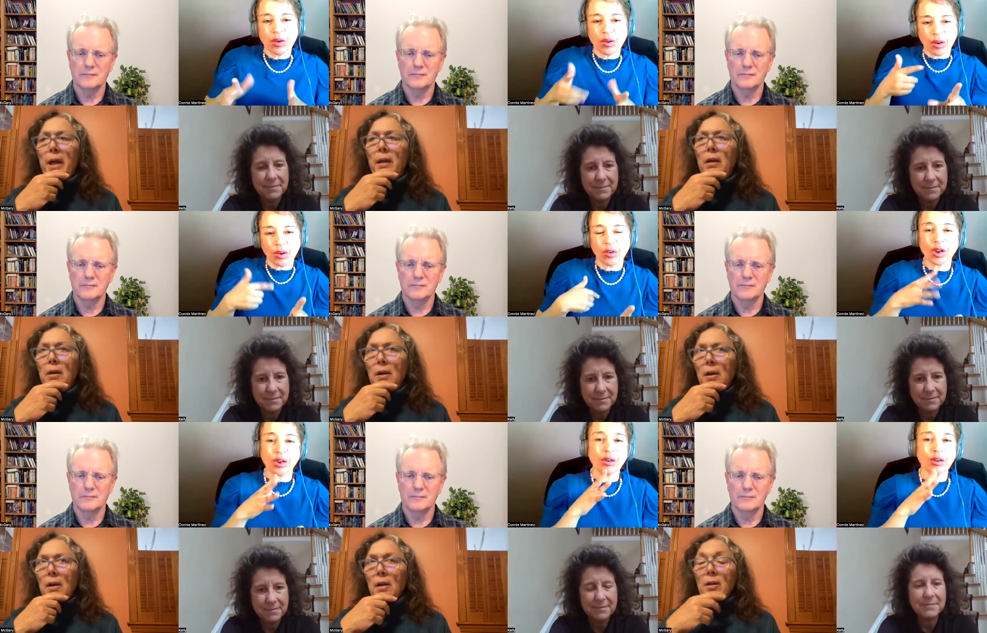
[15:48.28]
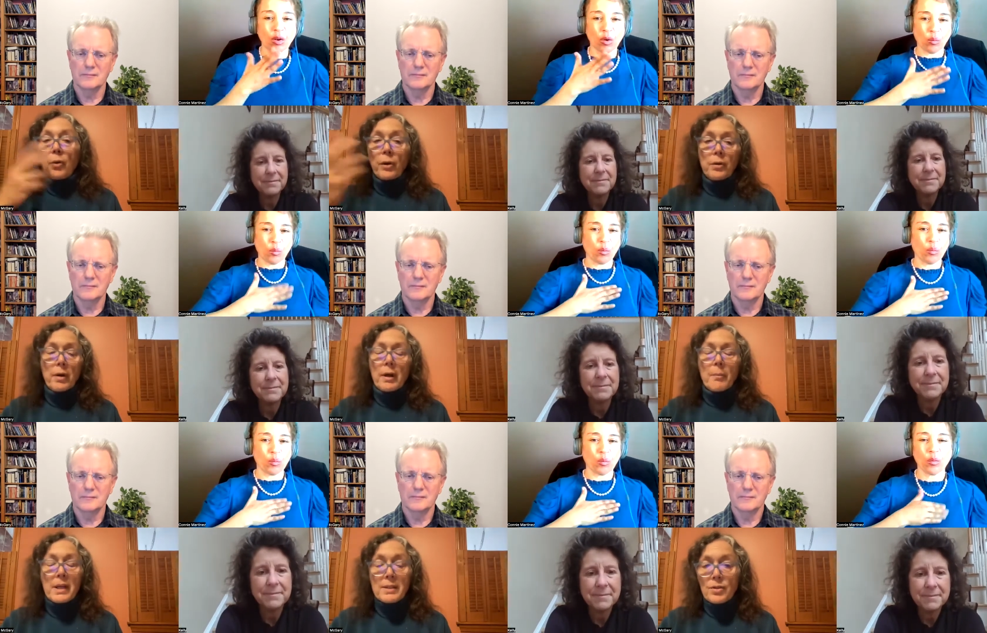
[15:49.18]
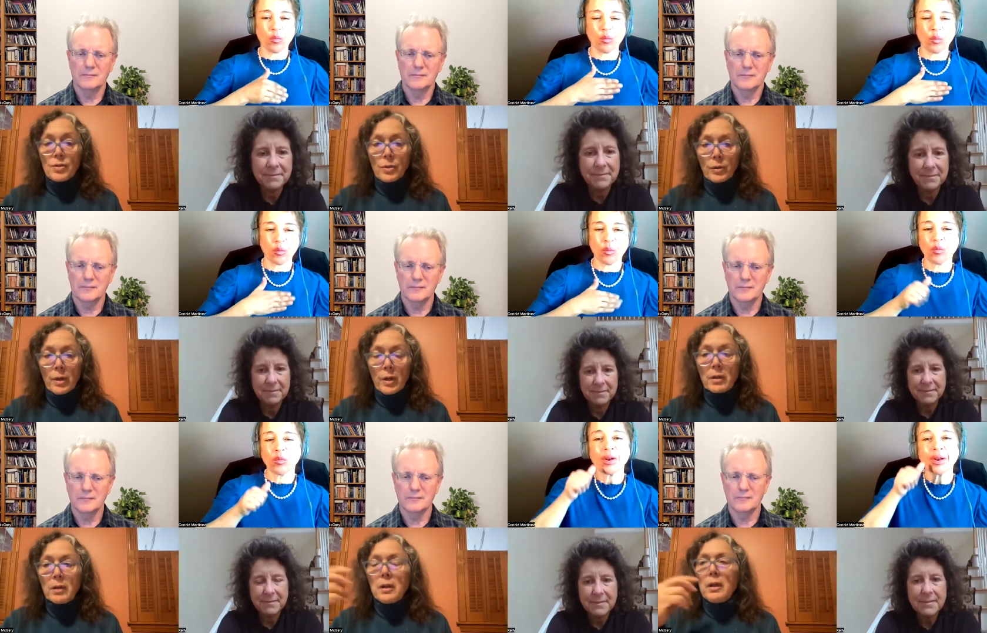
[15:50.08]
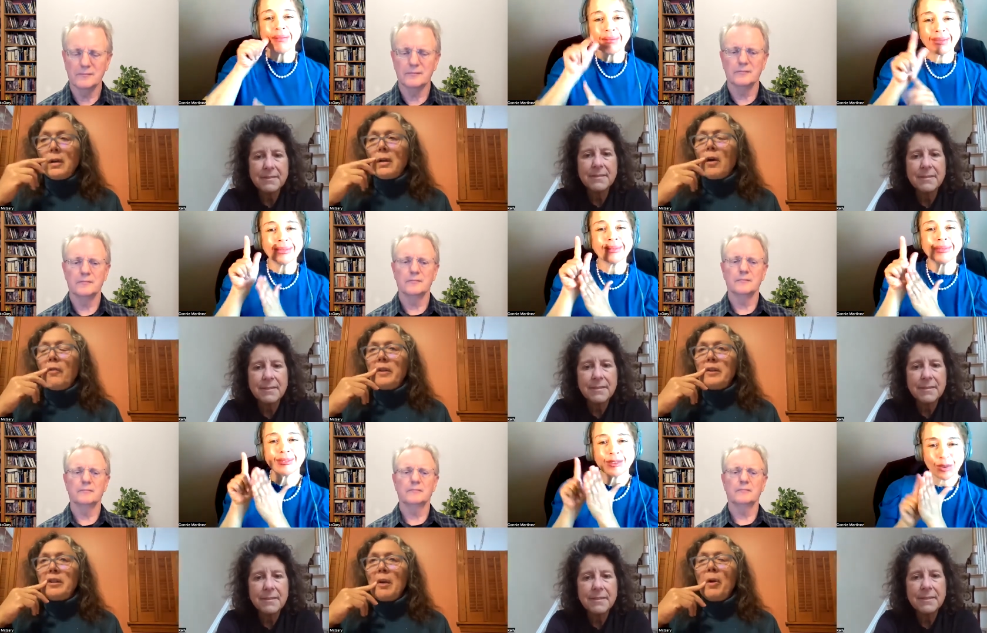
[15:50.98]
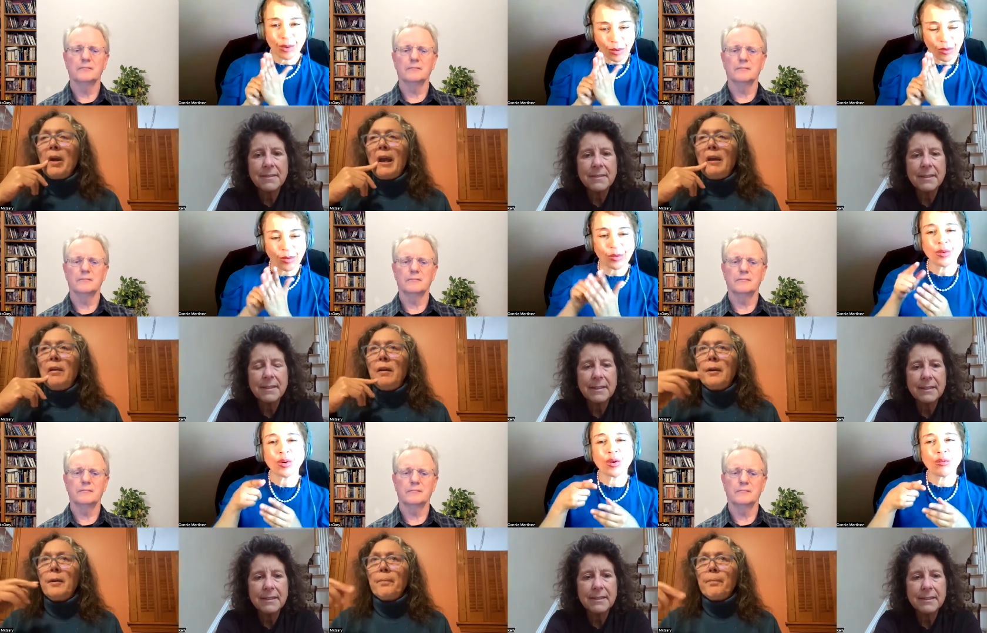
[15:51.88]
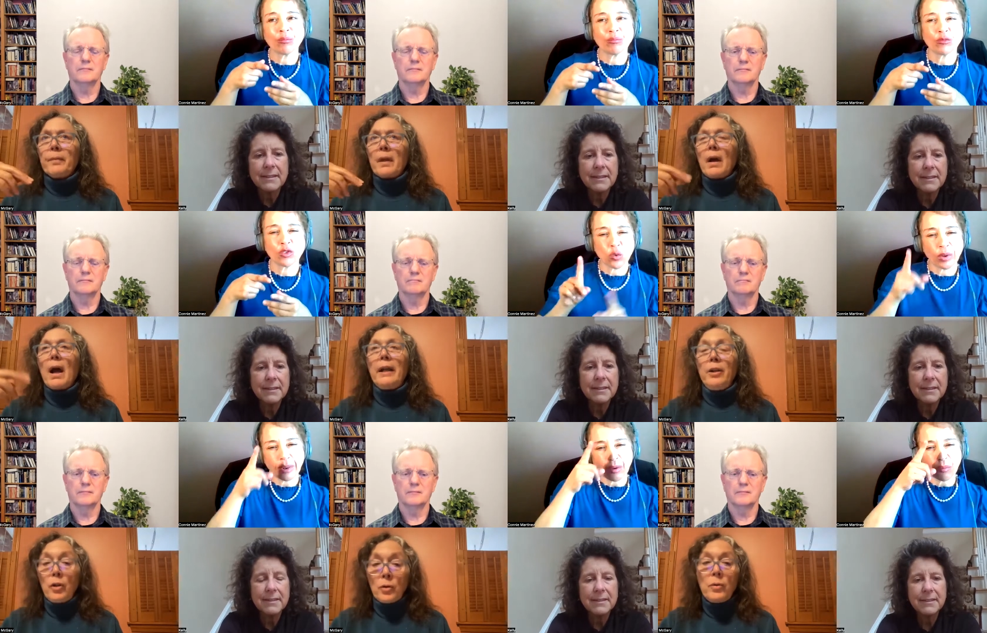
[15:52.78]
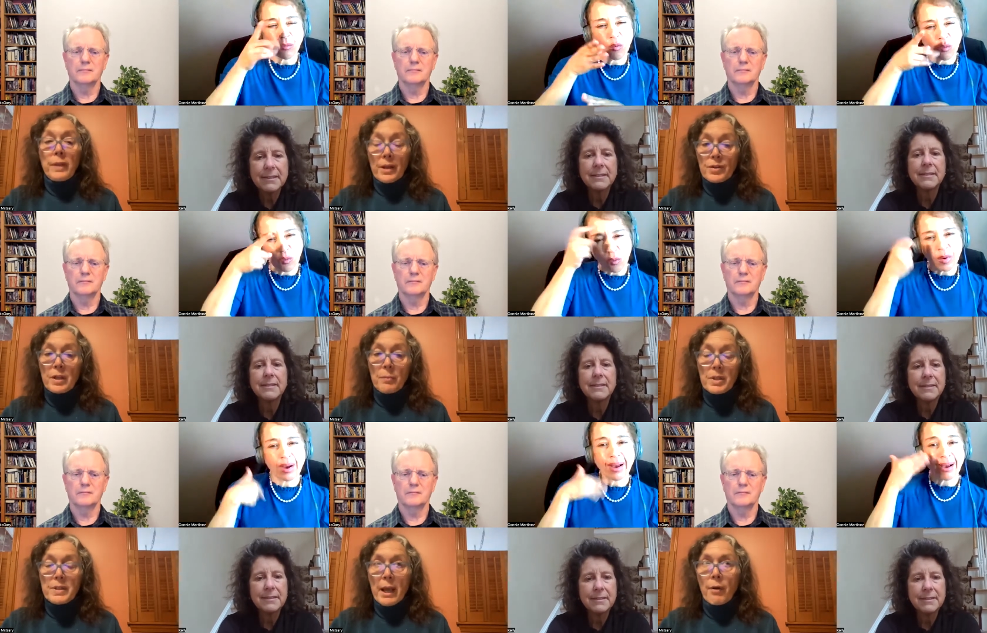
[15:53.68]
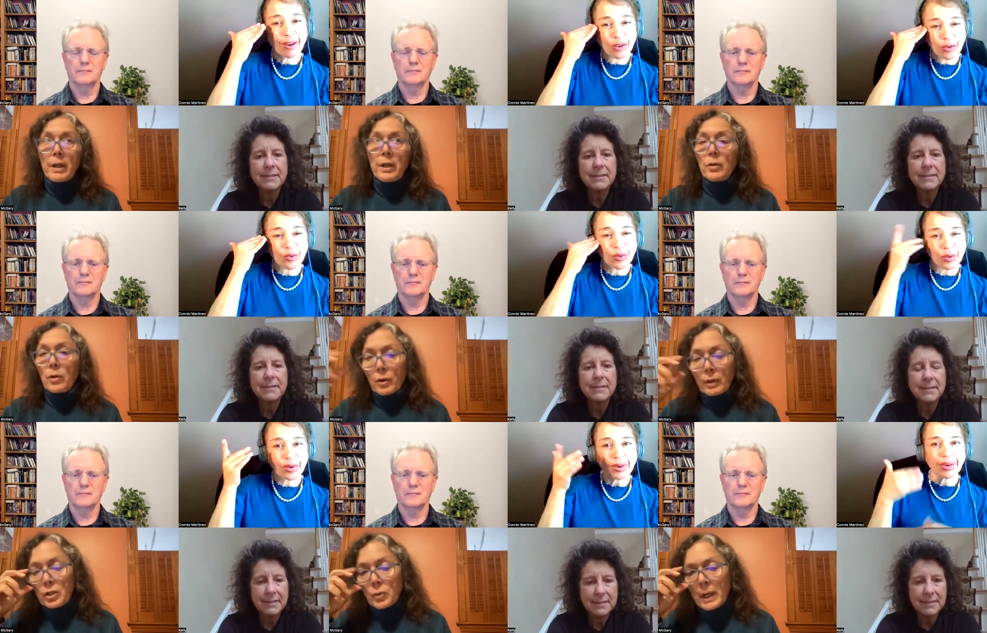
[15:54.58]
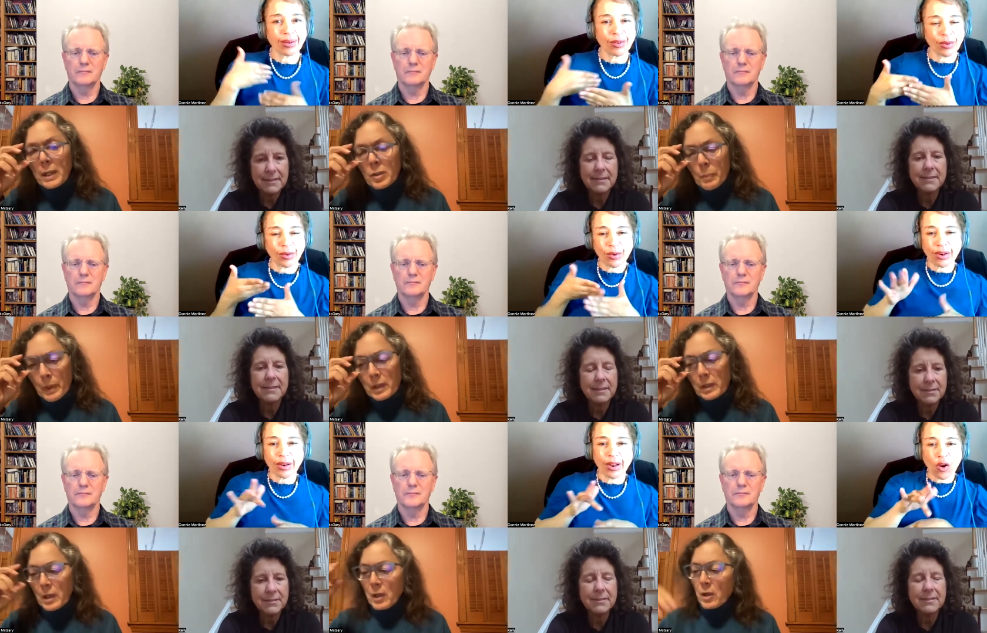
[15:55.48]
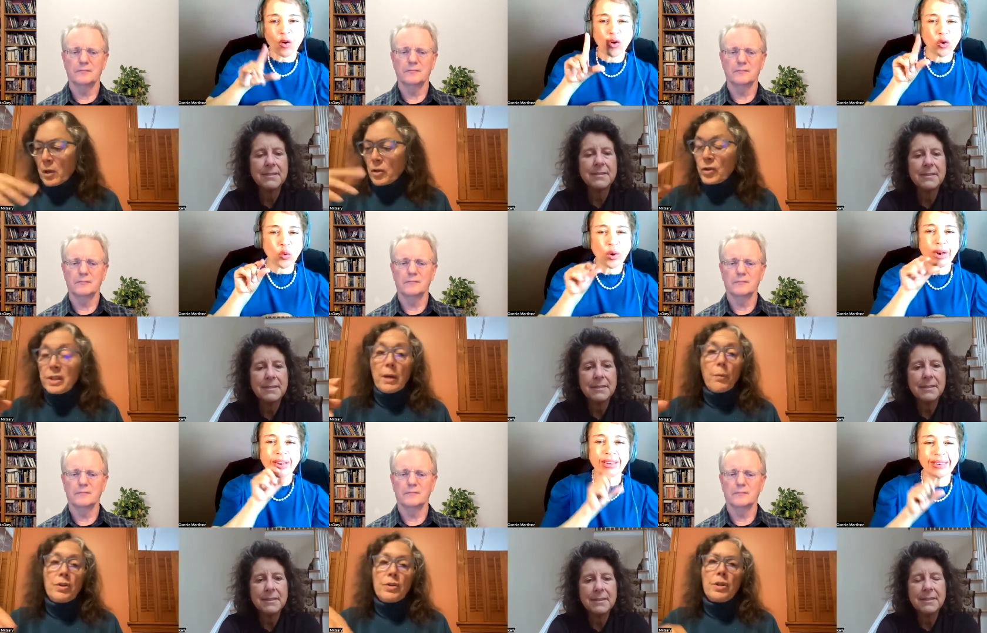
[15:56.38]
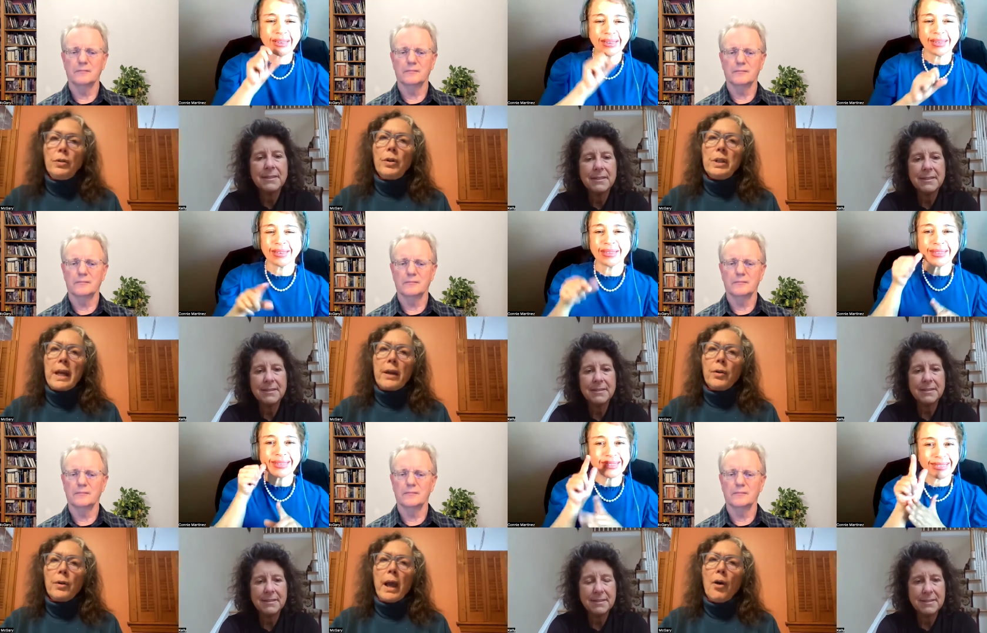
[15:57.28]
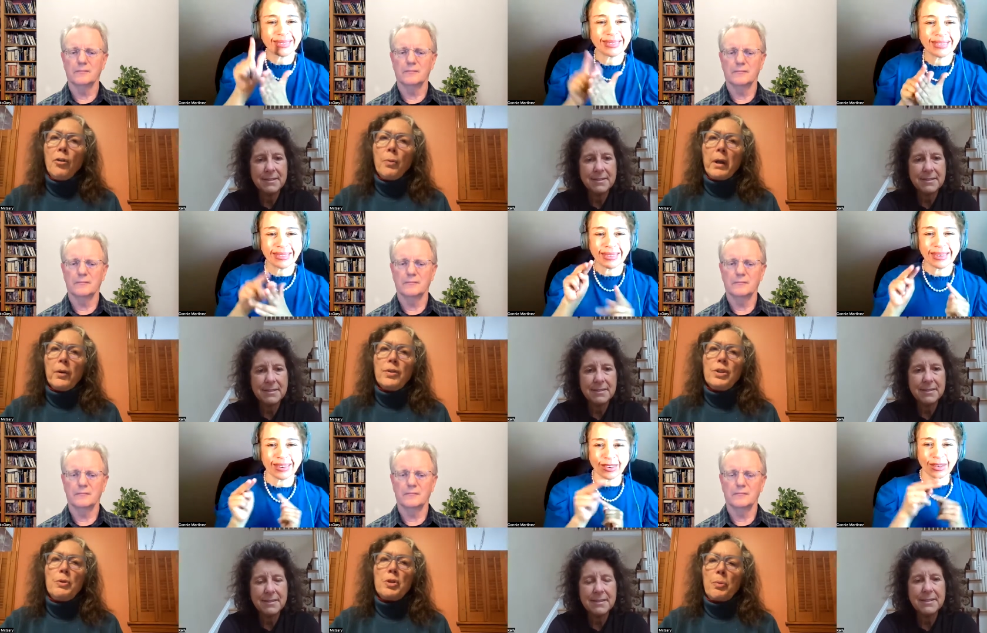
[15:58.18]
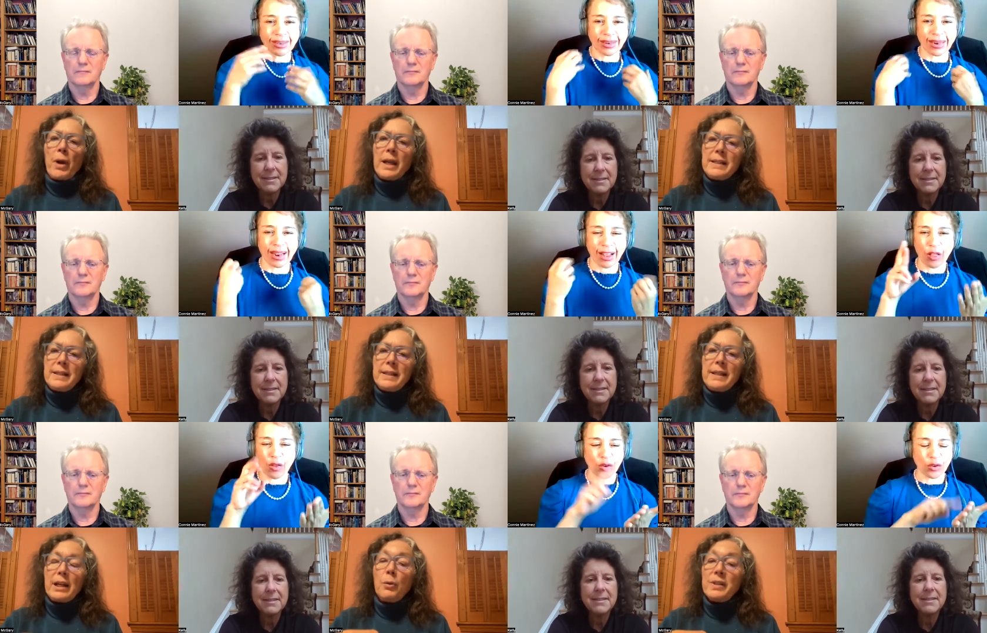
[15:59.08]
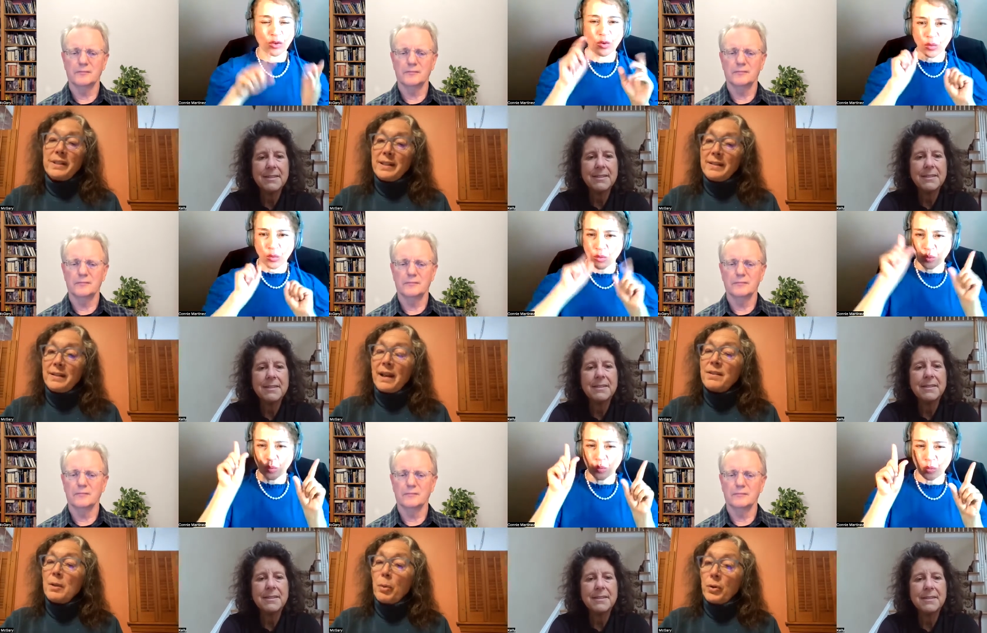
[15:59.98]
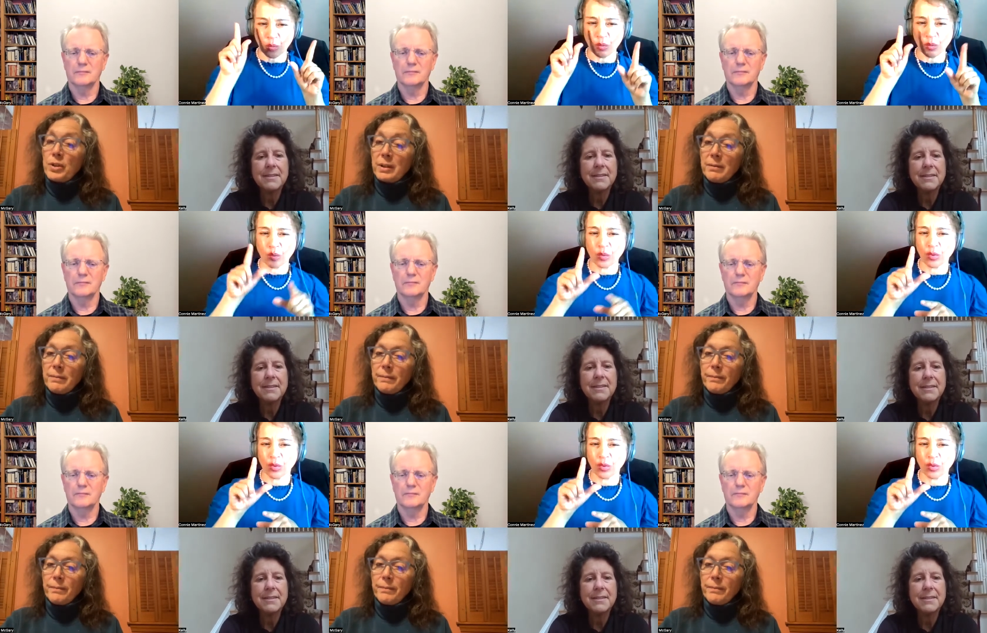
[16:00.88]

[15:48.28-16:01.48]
Speaker 1: my daughter, uh, my sister-in-law, over the summer. And I knew that she'd miscarried in her early 20s, but she said when she looked at her health record, she was surprised to see that it was listed as an abortion.